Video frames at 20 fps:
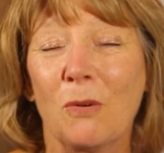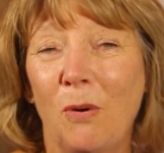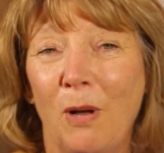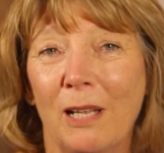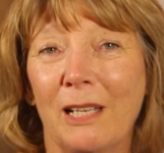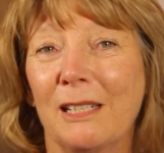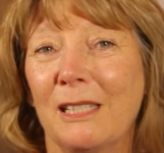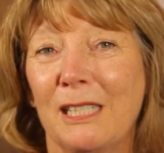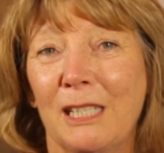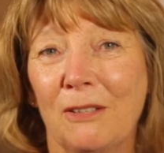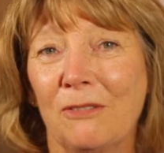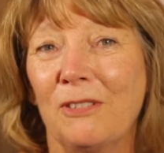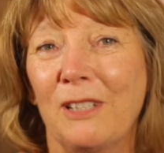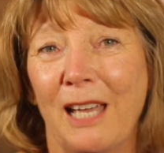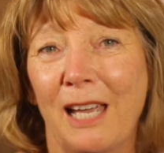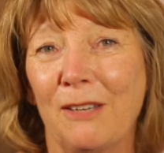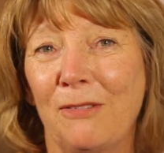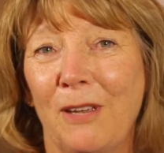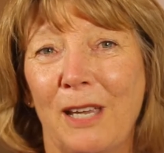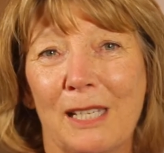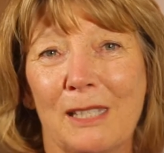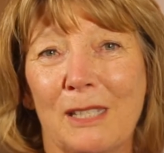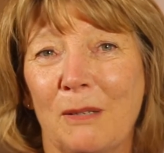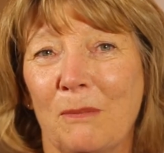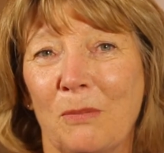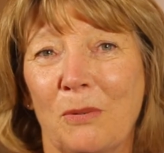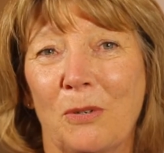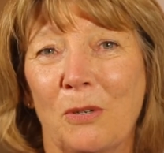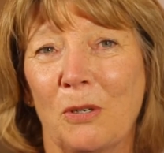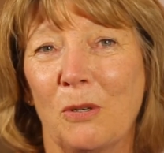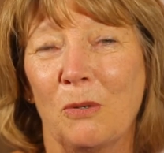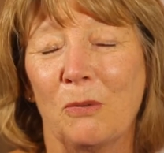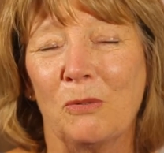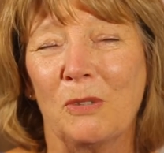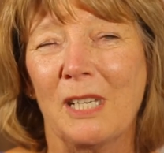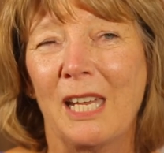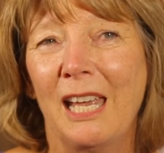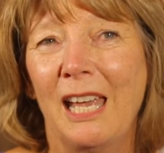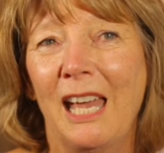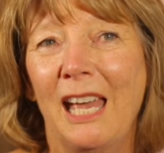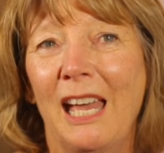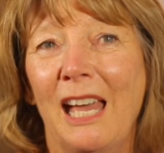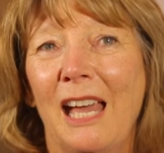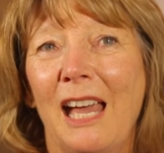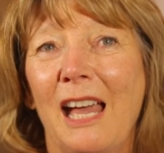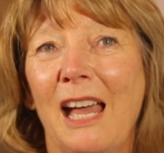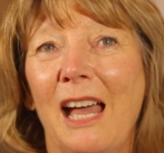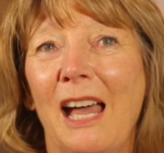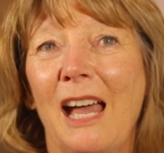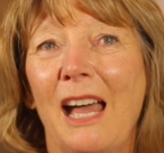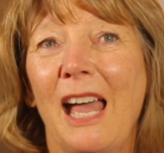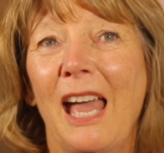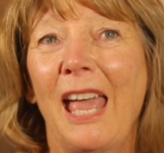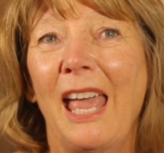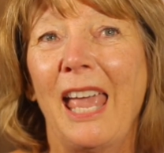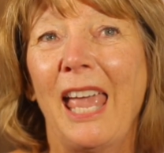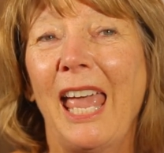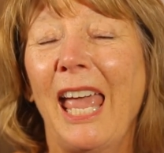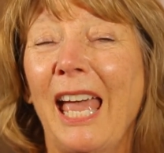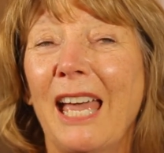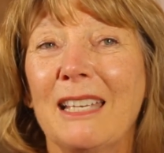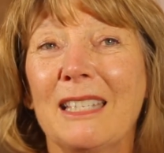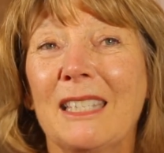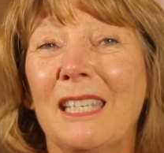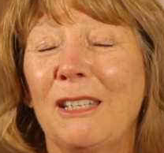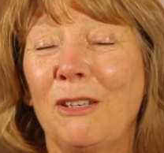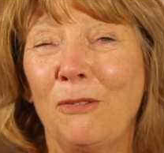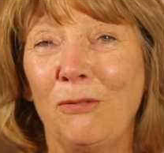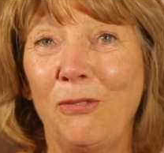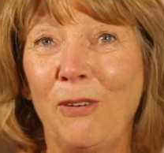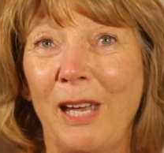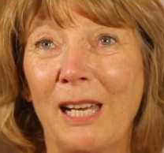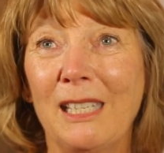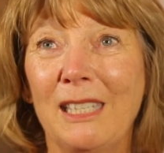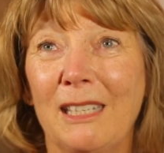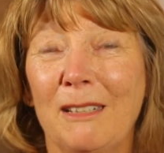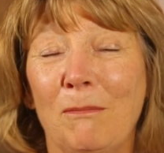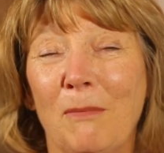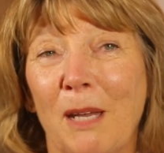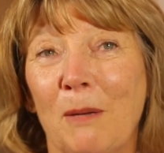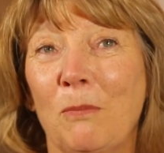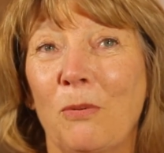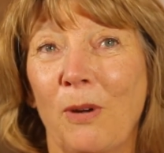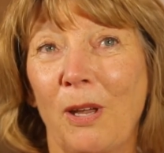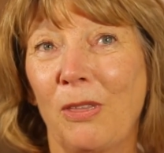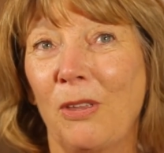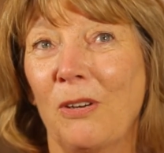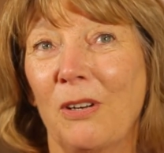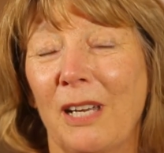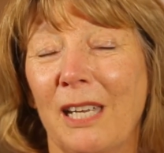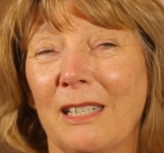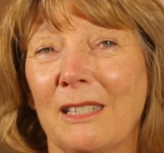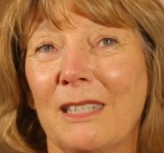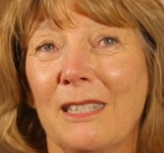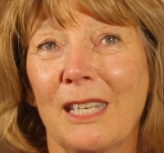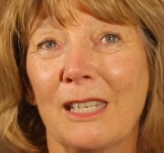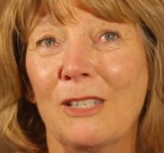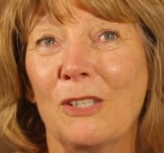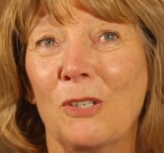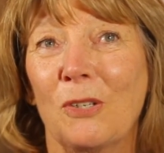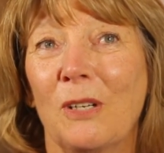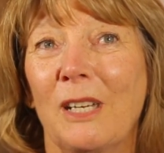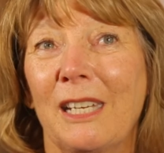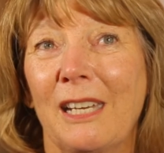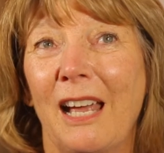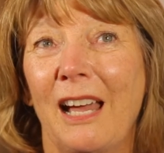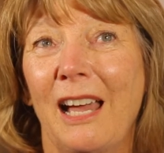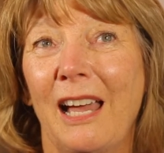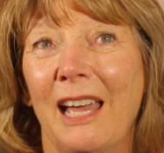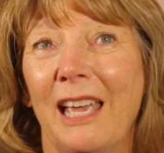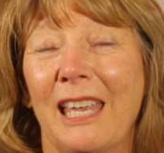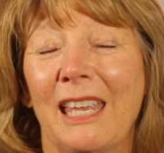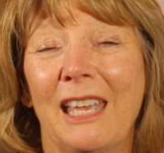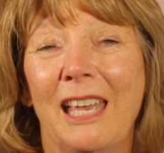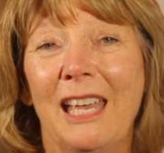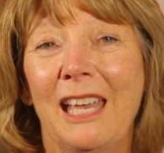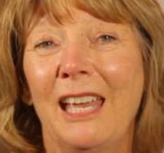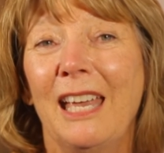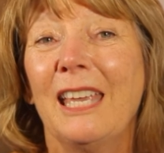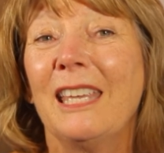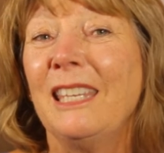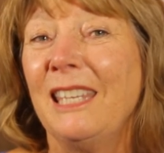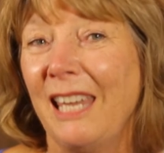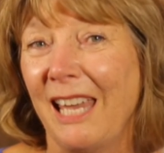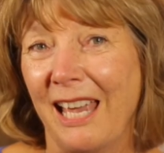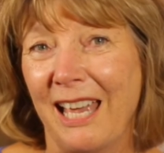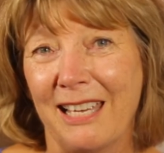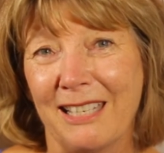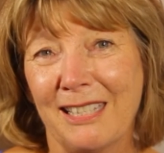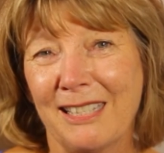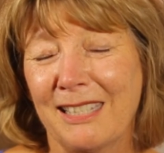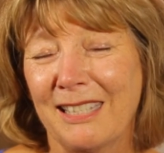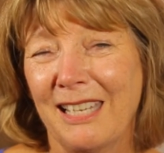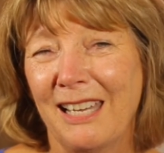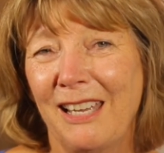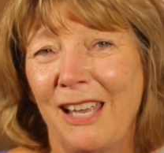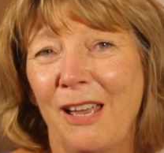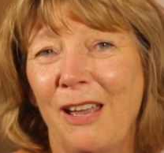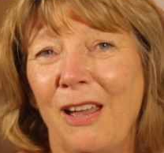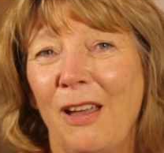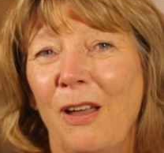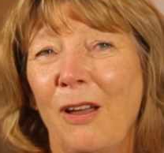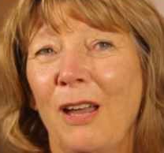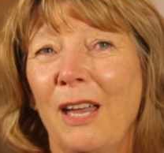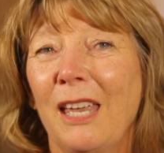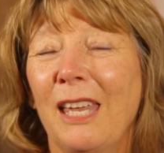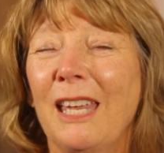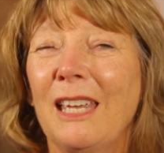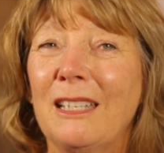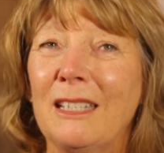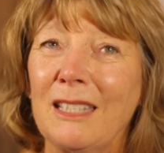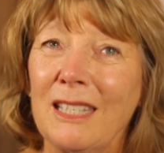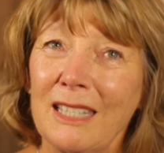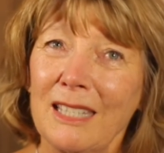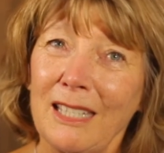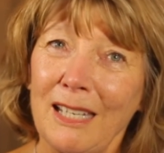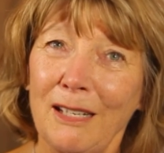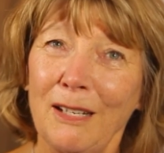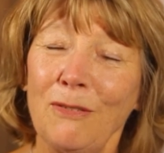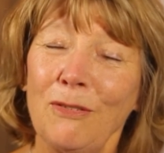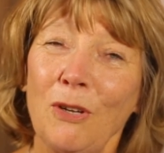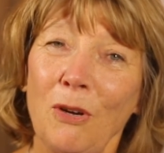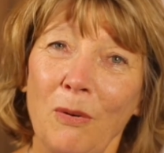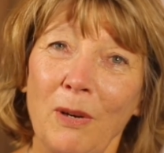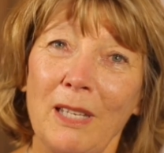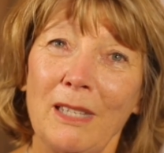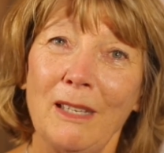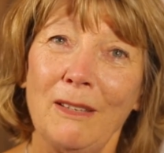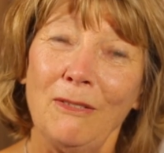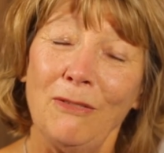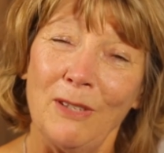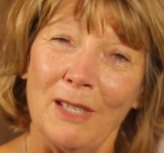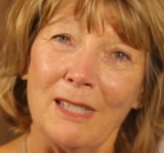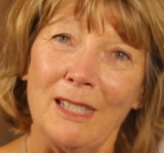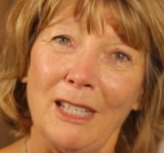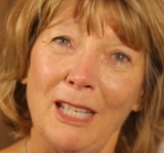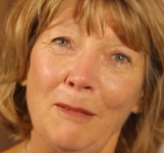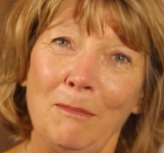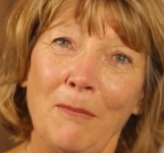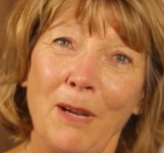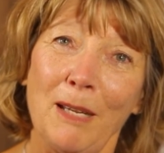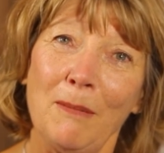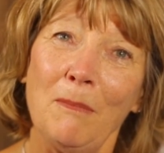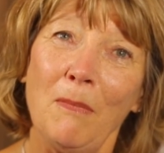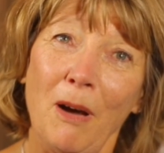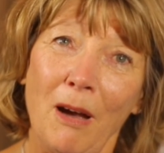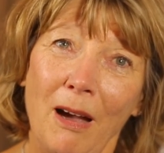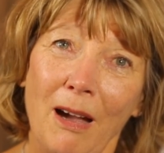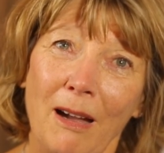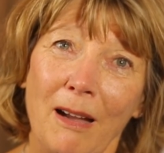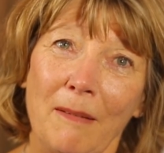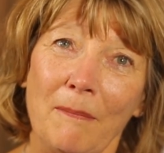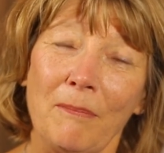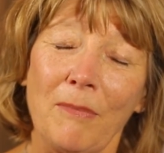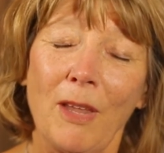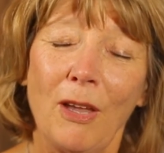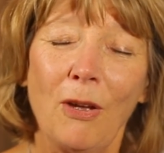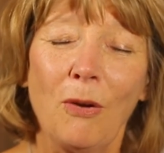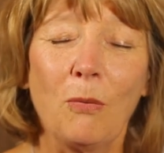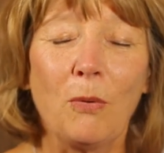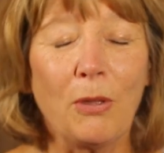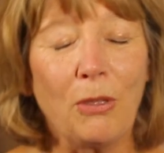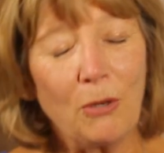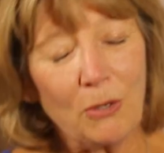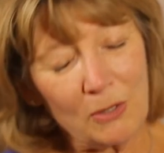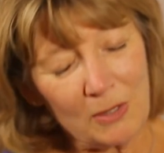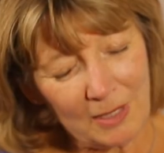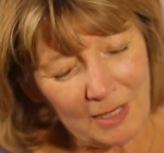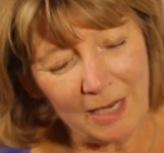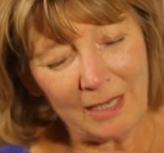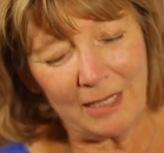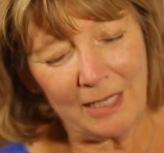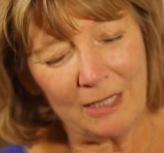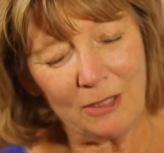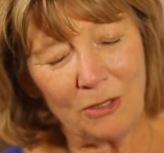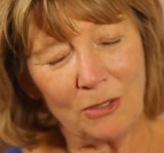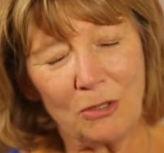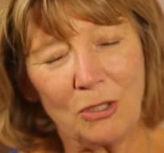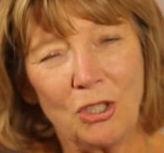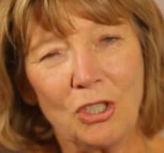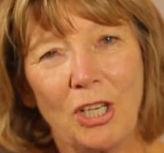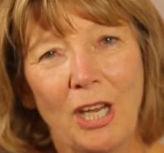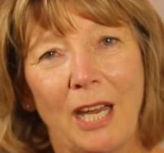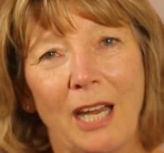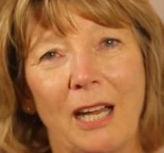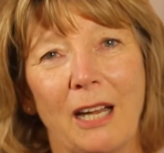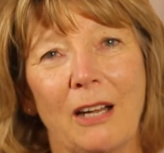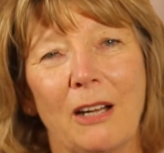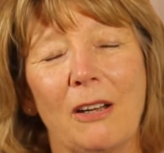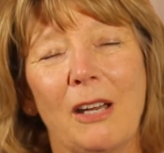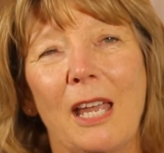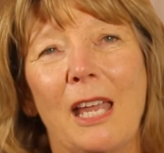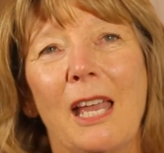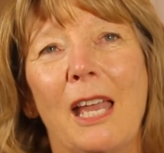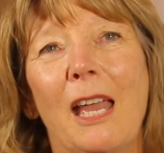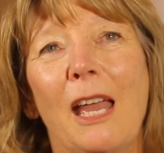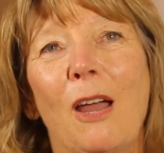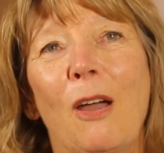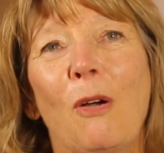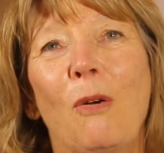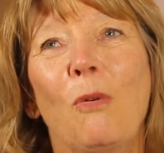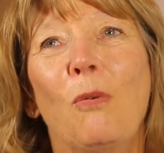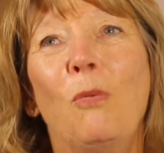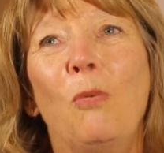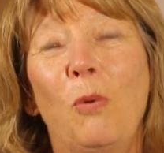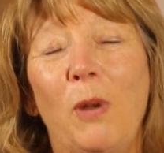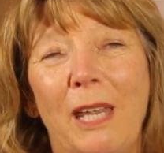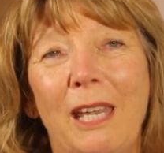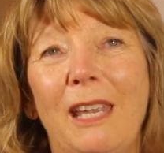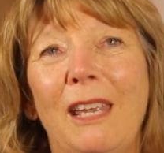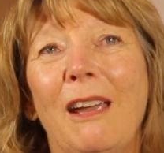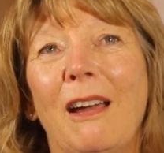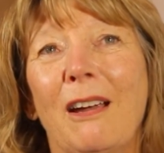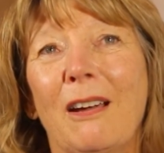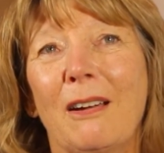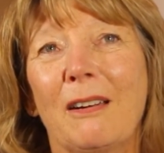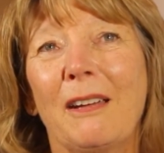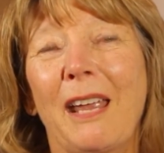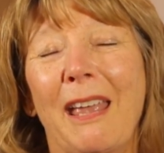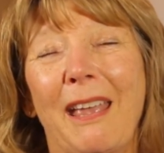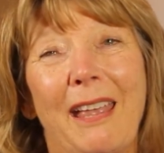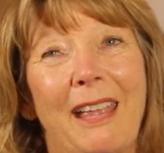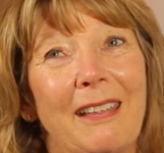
quality of life has improved. Has it affected my brother and sister and I? Yes. Instead of going and visiting my mom with her sunk in her chair, we are